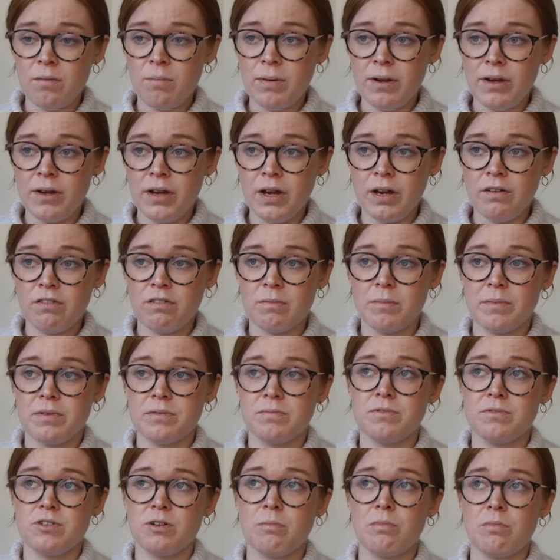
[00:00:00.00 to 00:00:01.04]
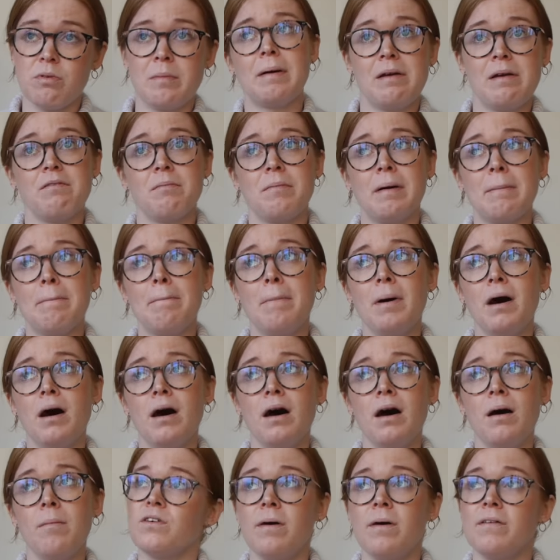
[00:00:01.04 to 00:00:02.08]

blue from a jumper I made for my mum.